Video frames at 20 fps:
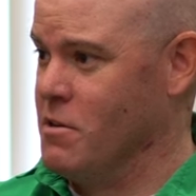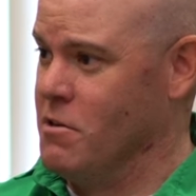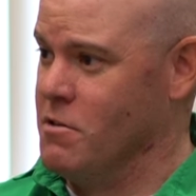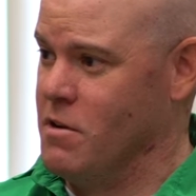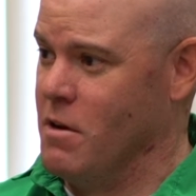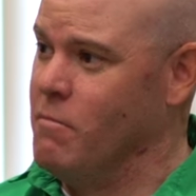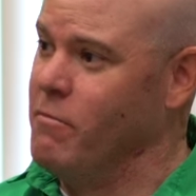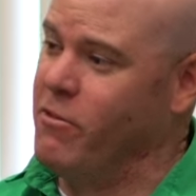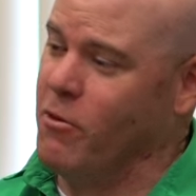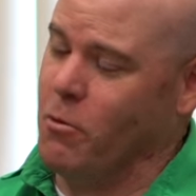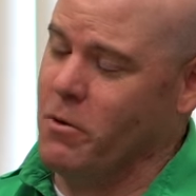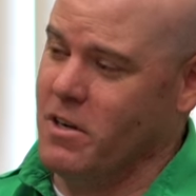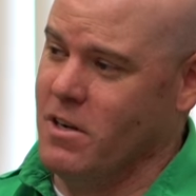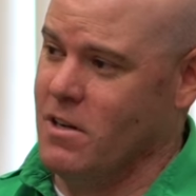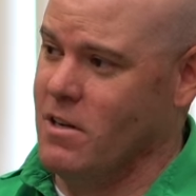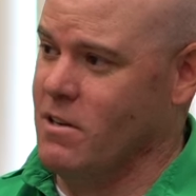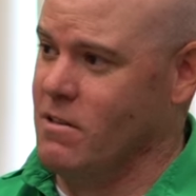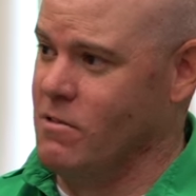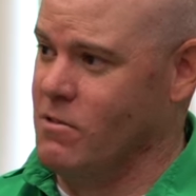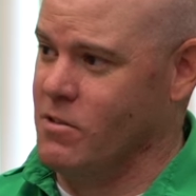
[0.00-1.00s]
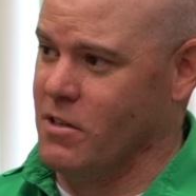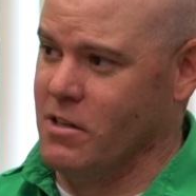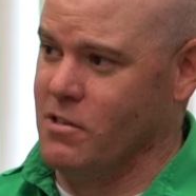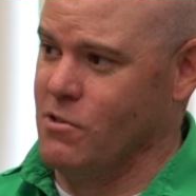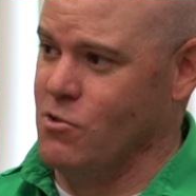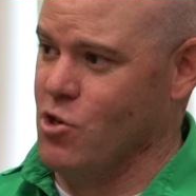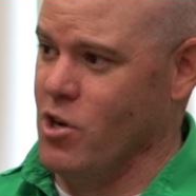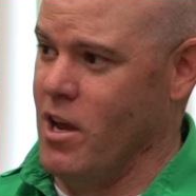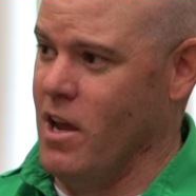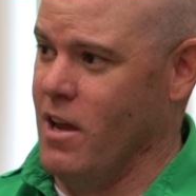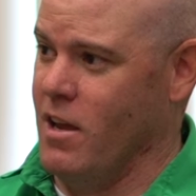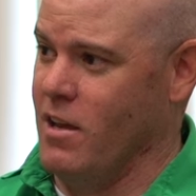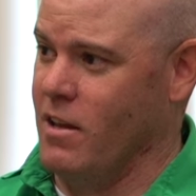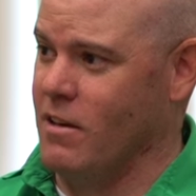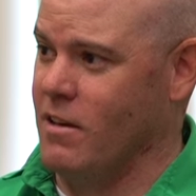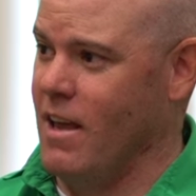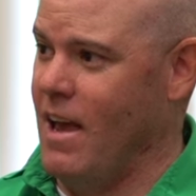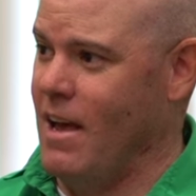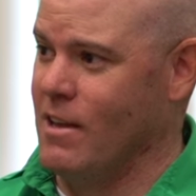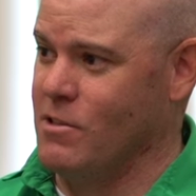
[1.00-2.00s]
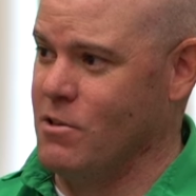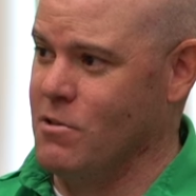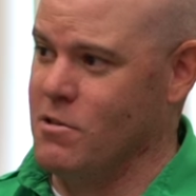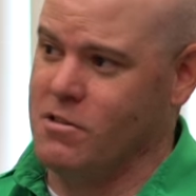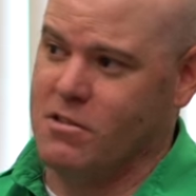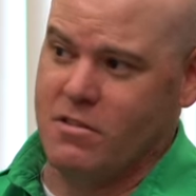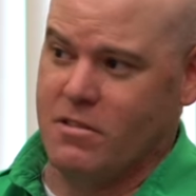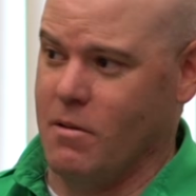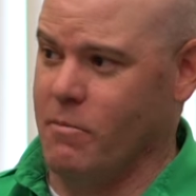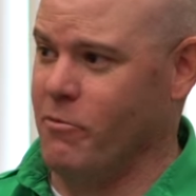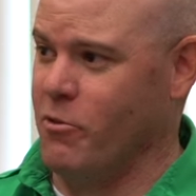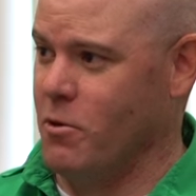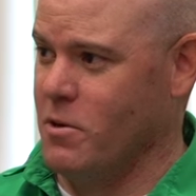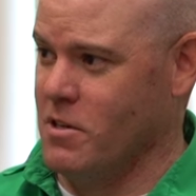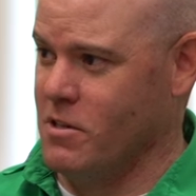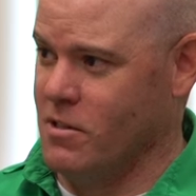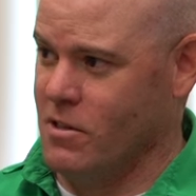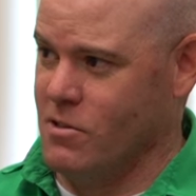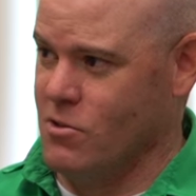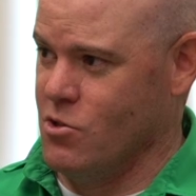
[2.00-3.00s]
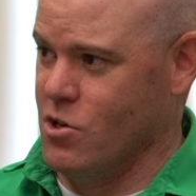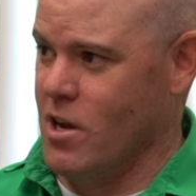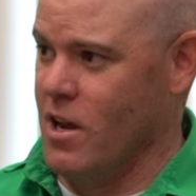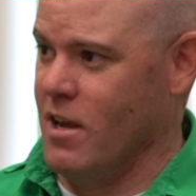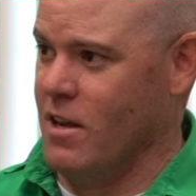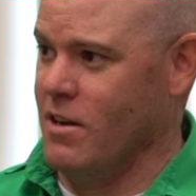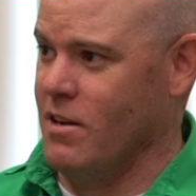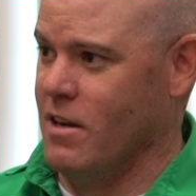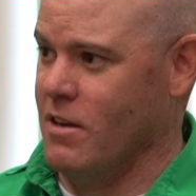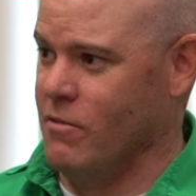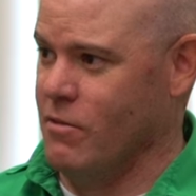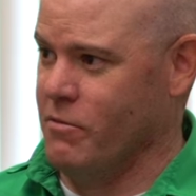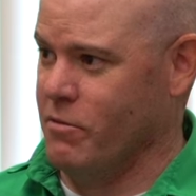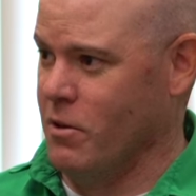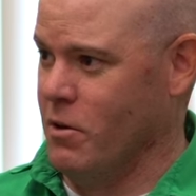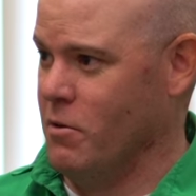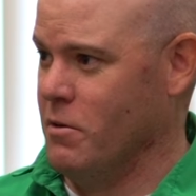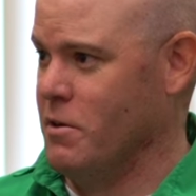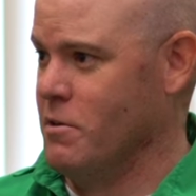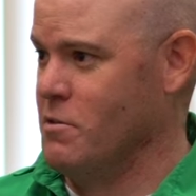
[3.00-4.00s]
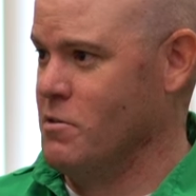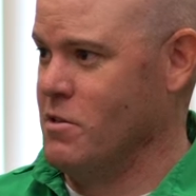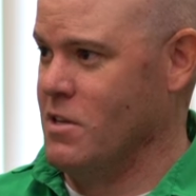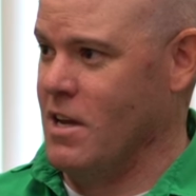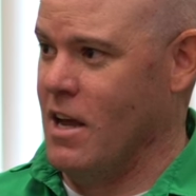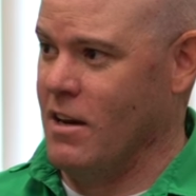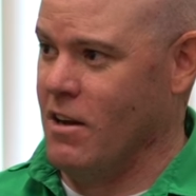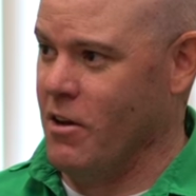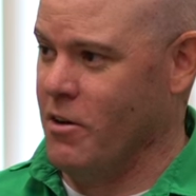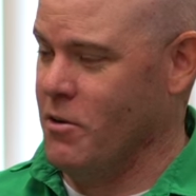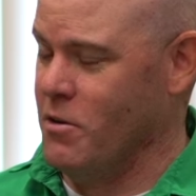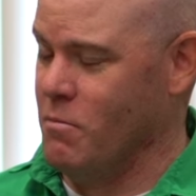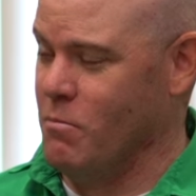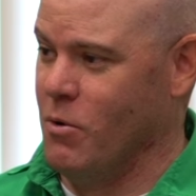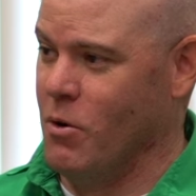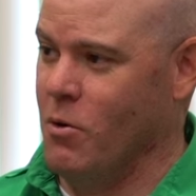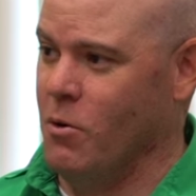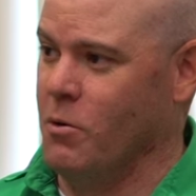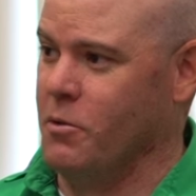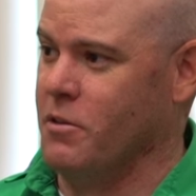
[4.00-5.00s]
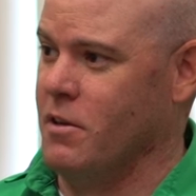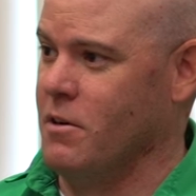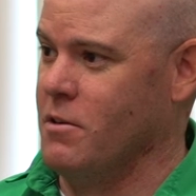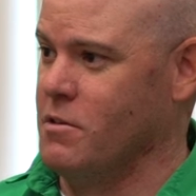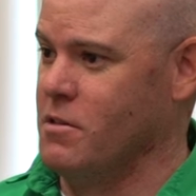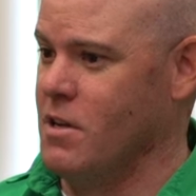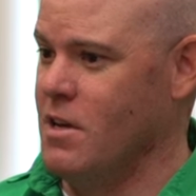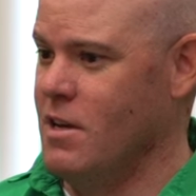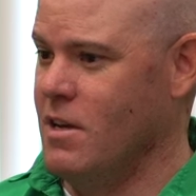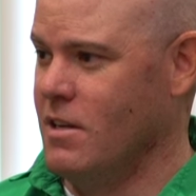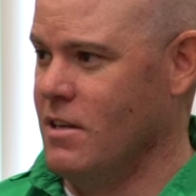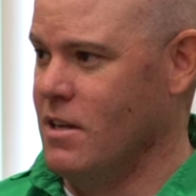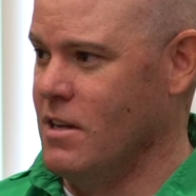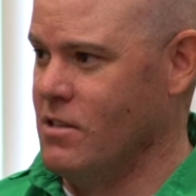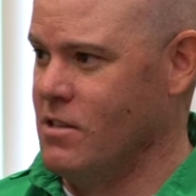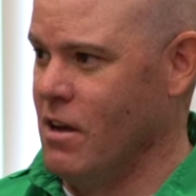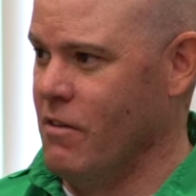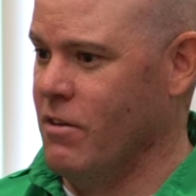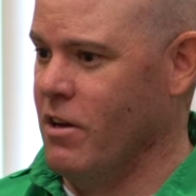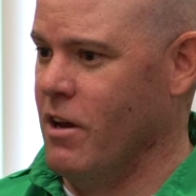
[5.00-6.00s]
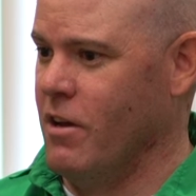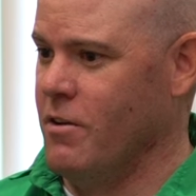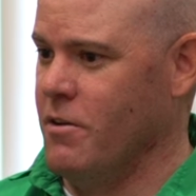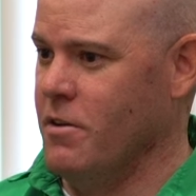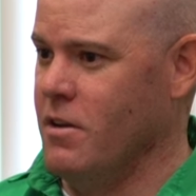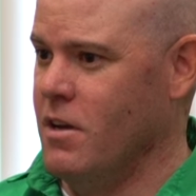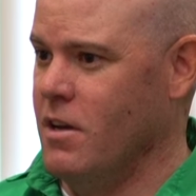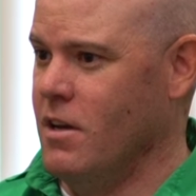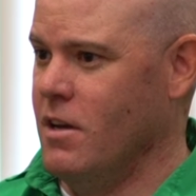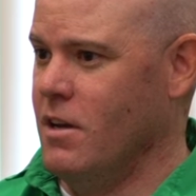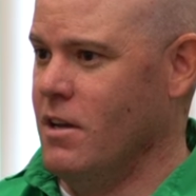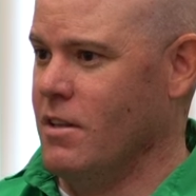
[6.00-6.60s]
There's M46J and Hazardous is M46J and an even flow. There's T800 in both, there's T700.